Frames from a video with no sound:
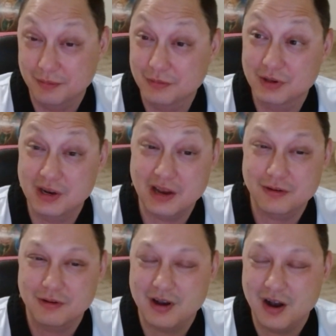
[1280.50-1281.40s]
National
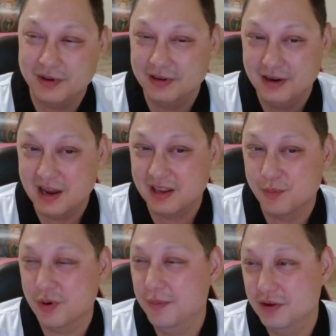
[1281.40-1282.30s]
Comics did not get
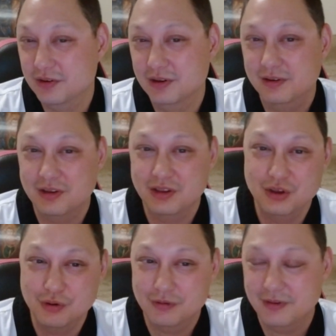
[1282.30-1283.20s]
permission to
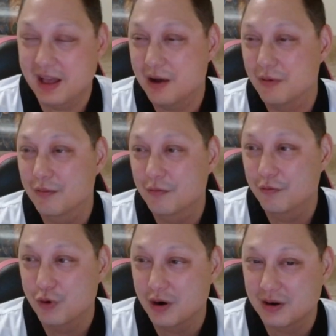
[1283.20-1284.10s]
use that
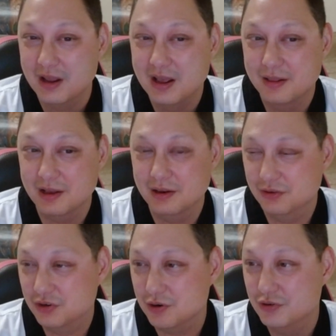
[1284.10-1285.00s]
work that
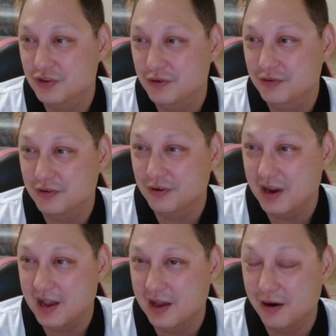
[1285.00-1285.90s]
Joe Shuster
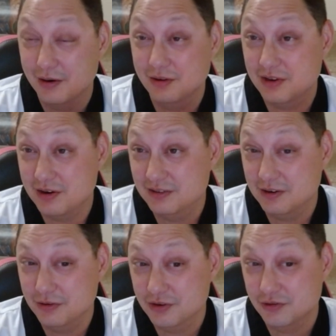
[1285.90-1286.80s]
had, or Jerry Siegel and
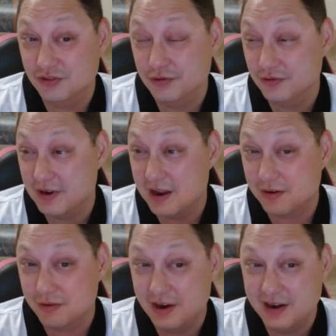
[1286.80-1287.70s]
Joe Shuster had
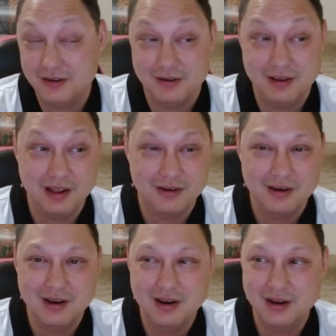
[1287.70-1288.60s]
created together.
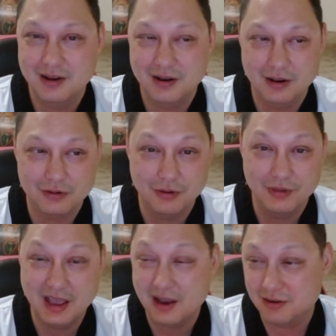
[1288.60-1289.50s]
So they
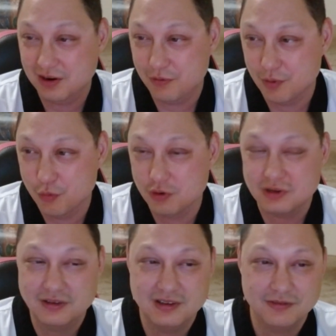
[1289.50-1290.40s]
actually were more
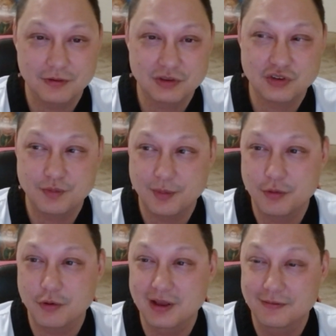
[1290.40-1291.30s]
successful with
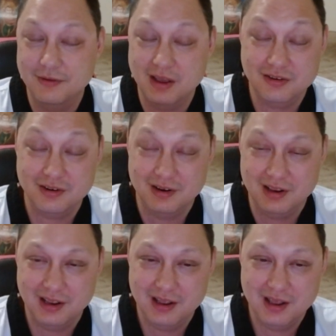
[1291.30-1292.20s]
Superboy. Eventually,
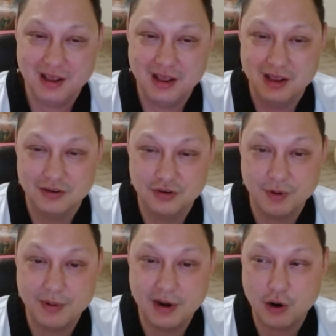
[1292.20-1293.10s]

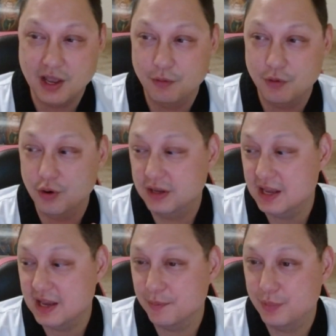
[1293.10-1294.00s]
Superboy would
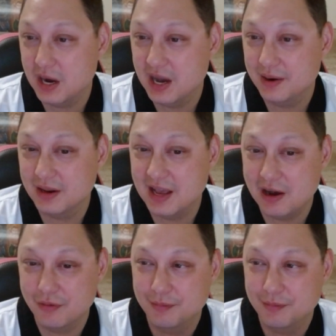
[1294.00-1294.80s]
get bought out.